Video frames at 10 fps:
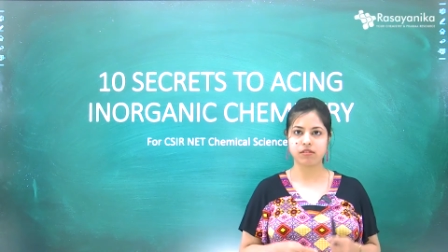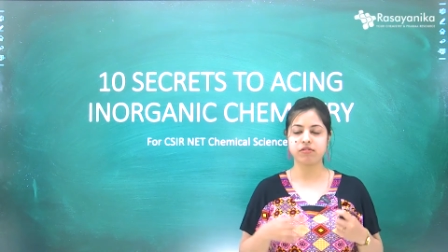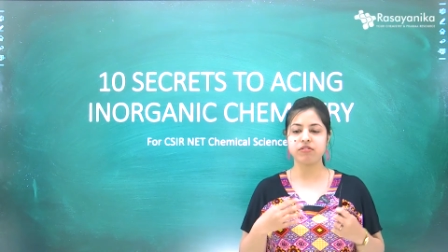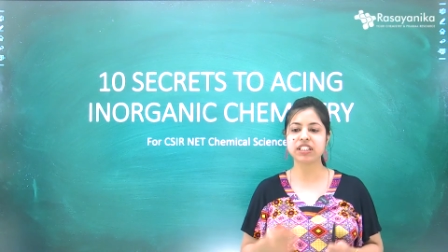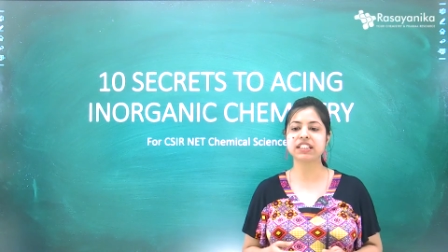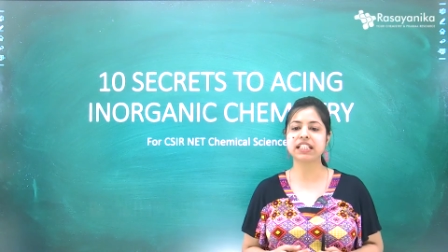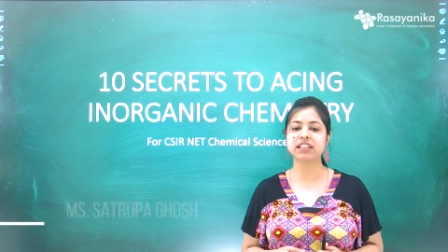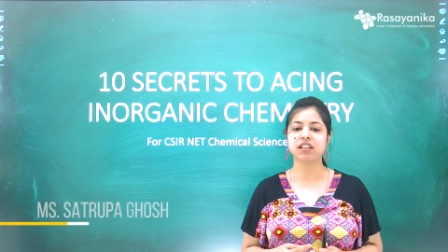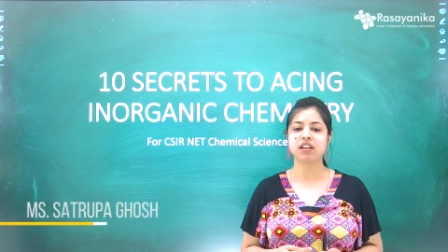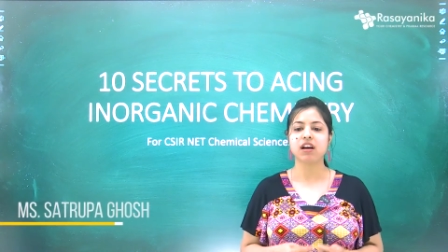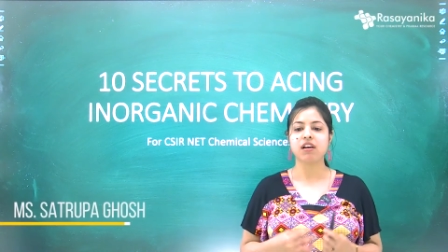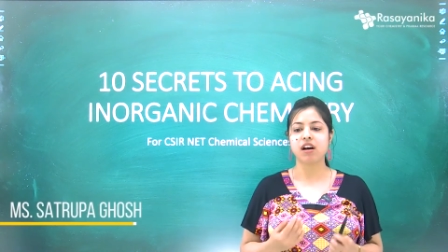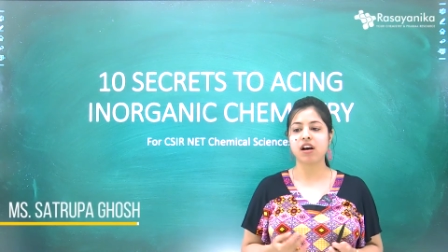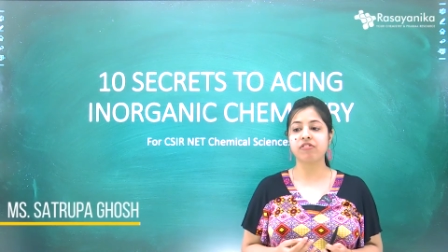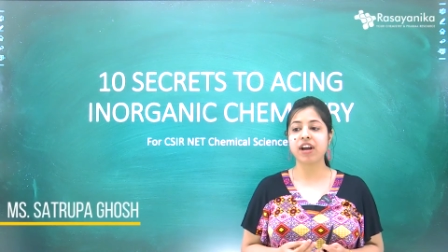feels it
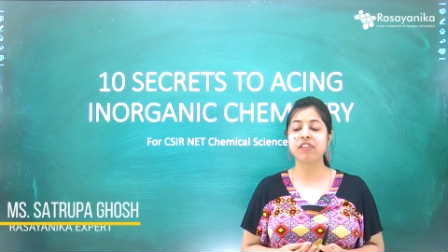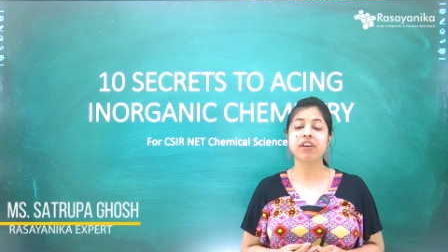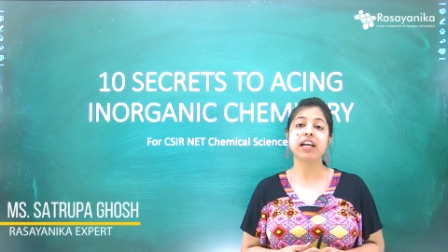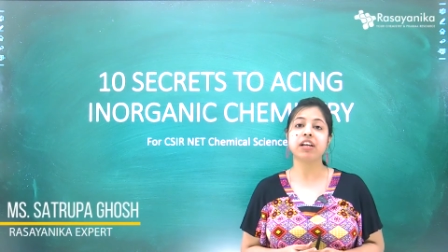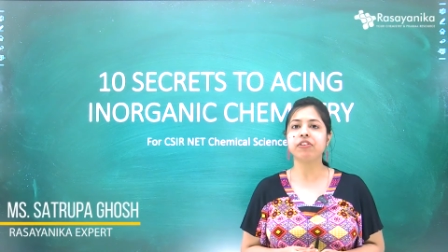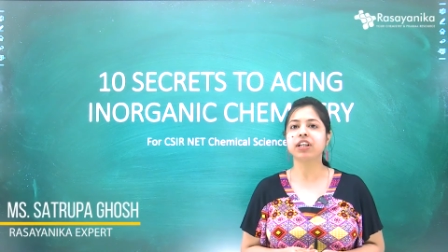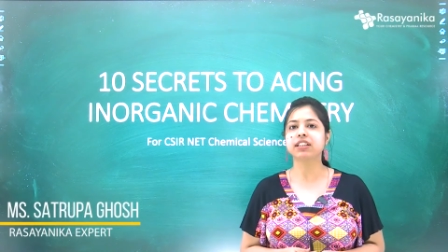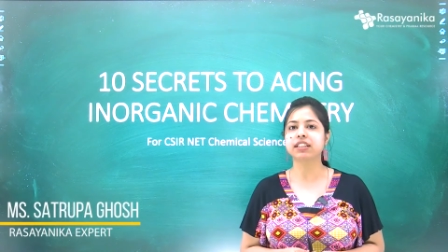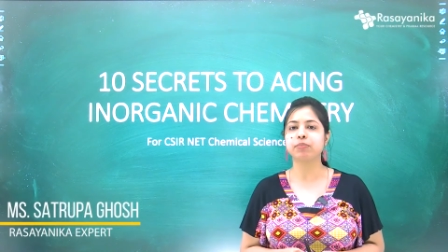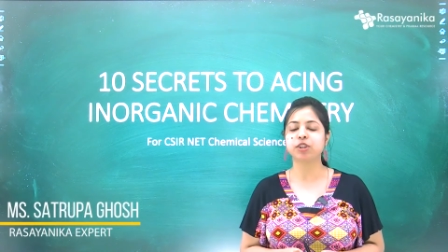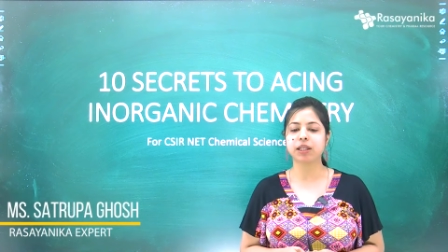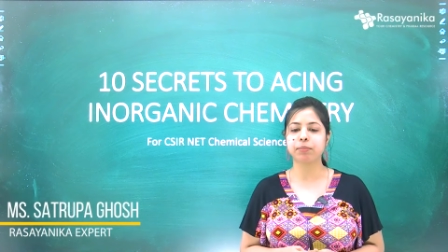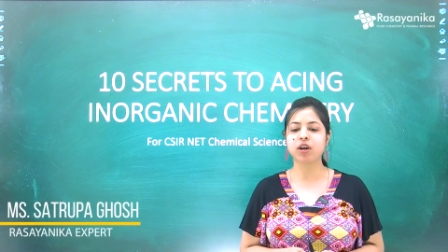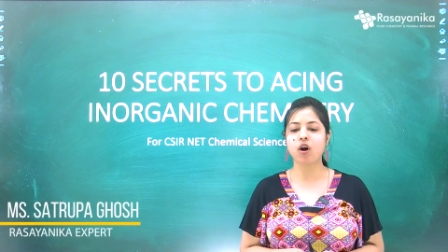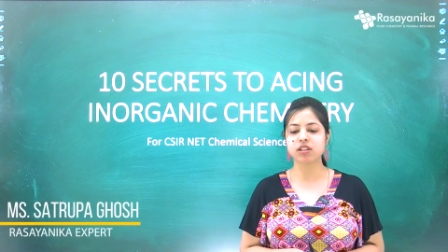a uh, very very difficult
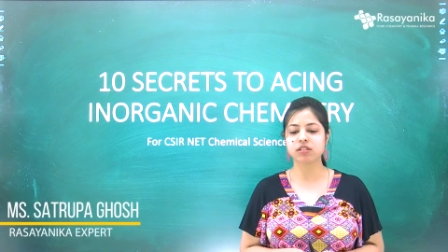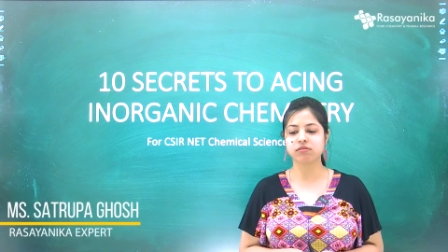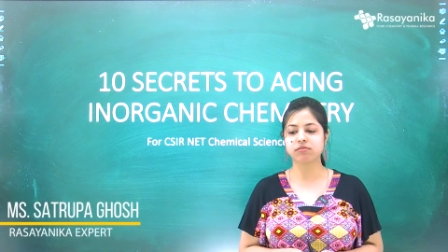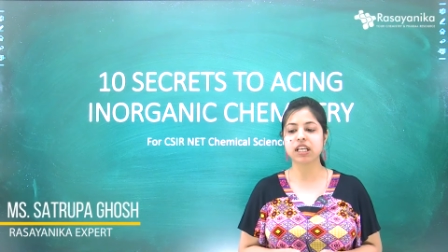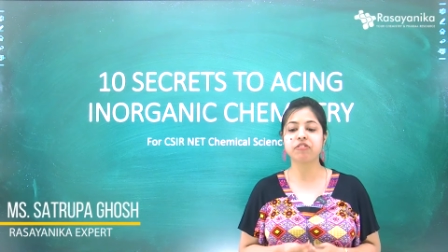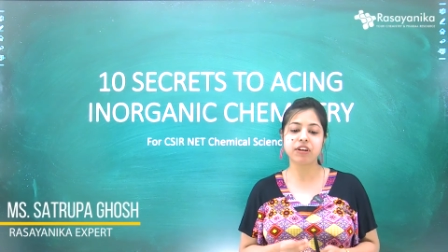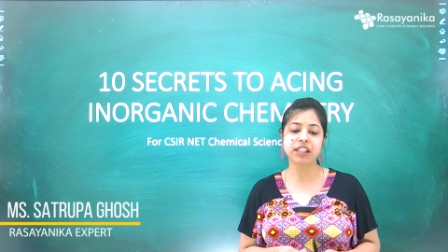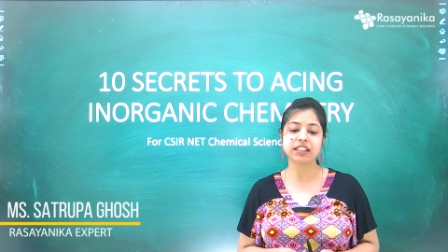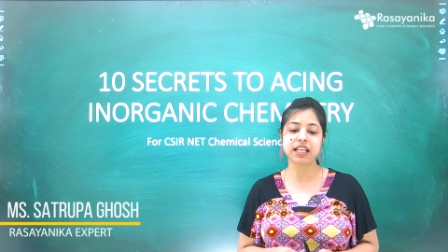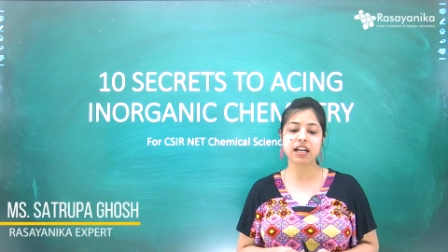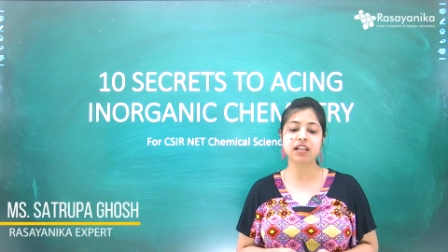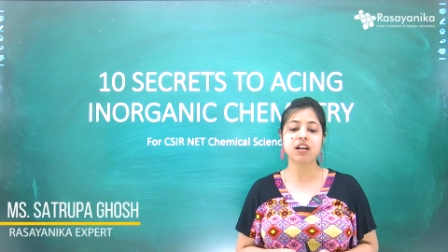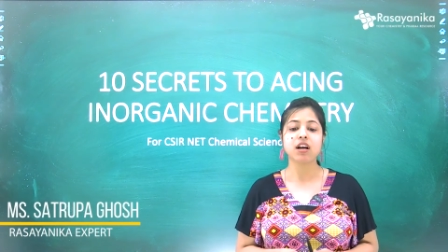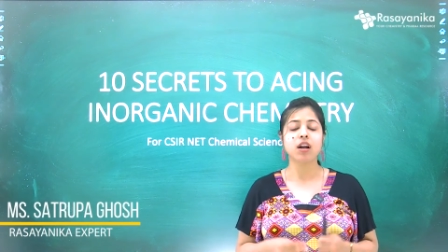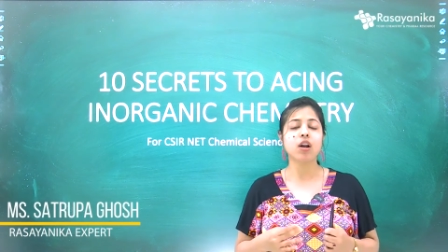subject because they feel there
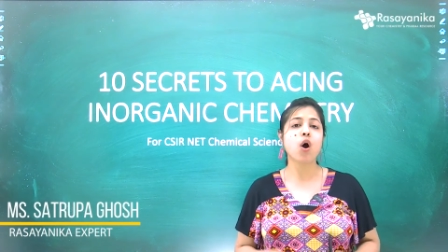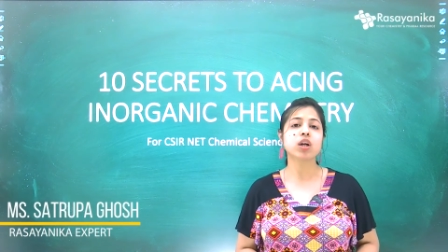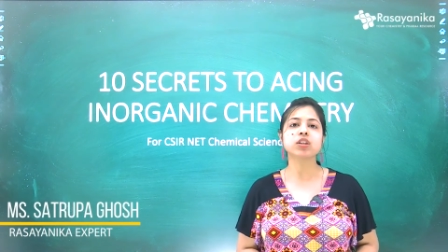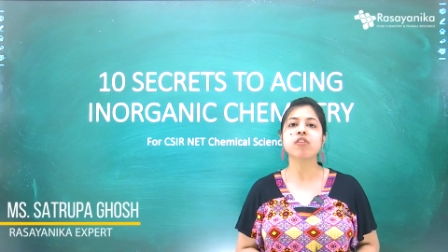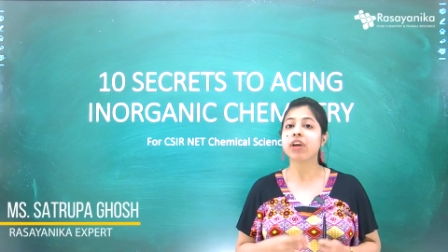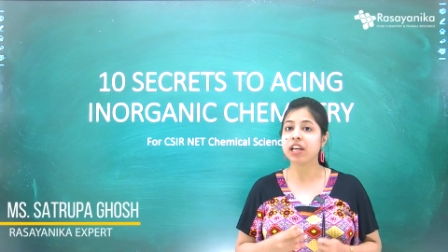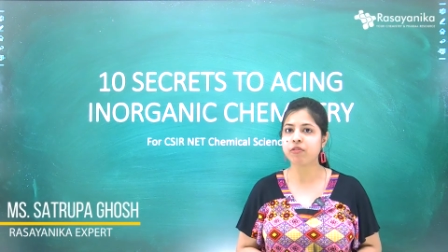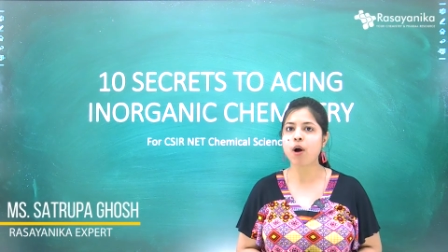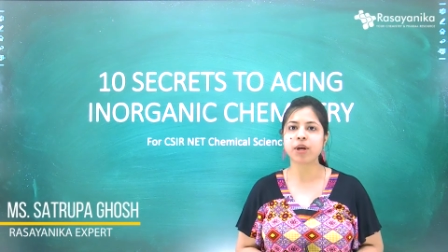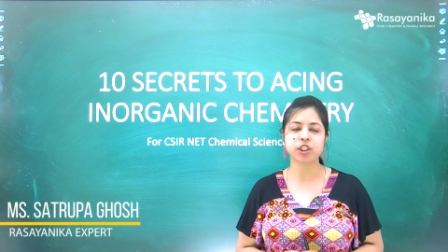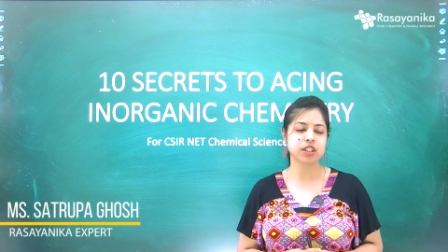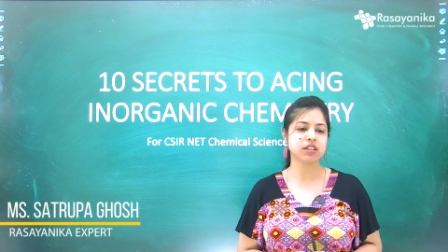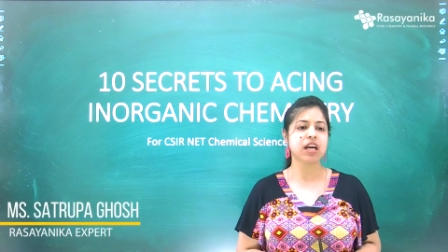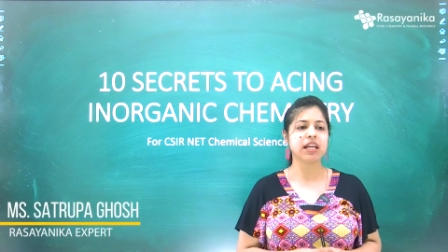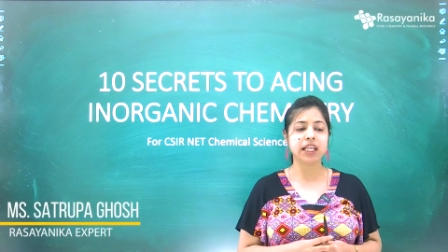are lots of
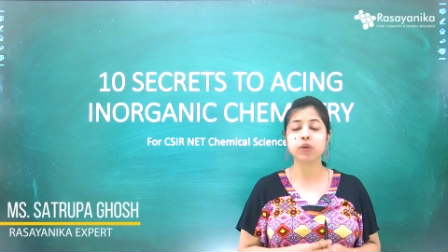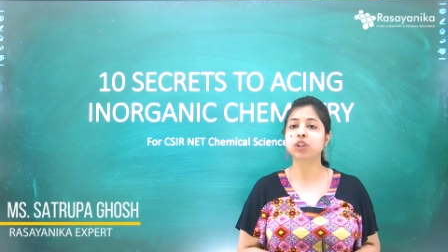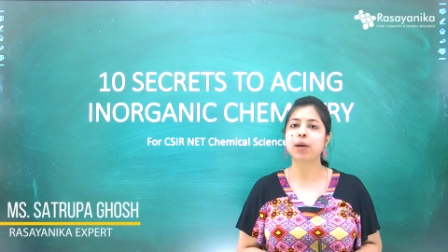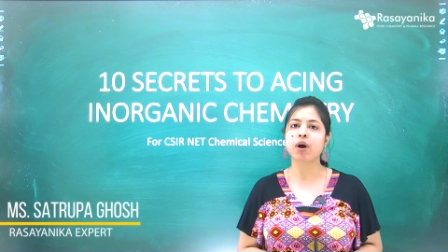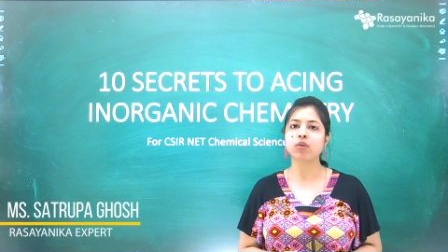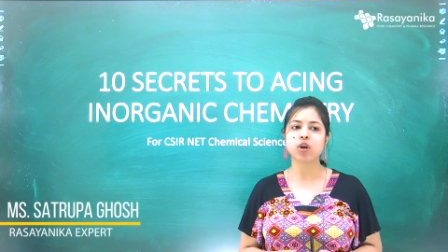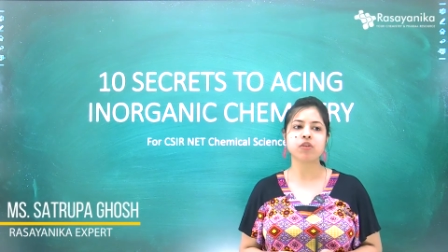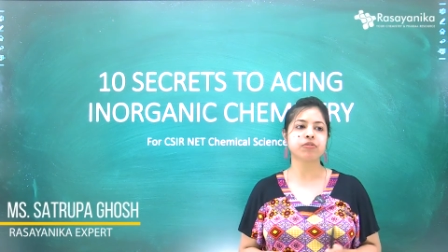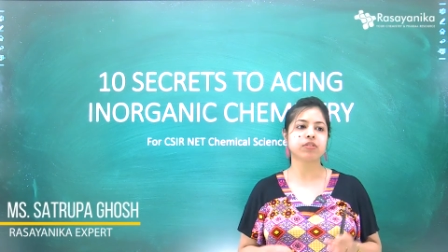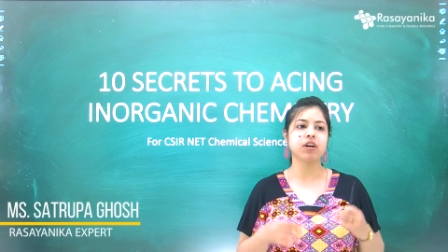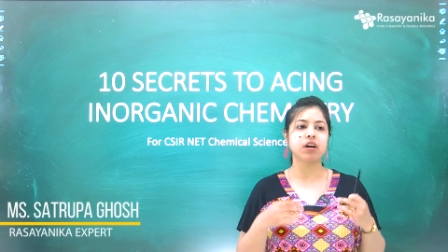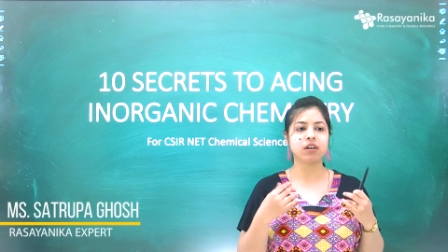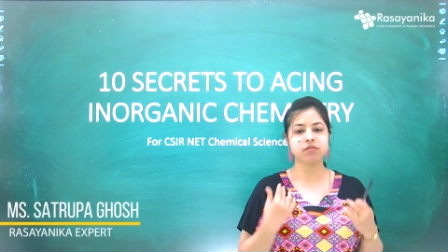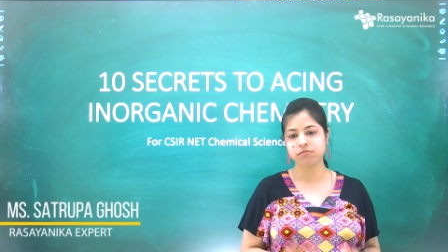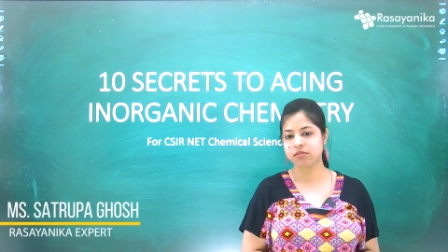informations huge amount of uh,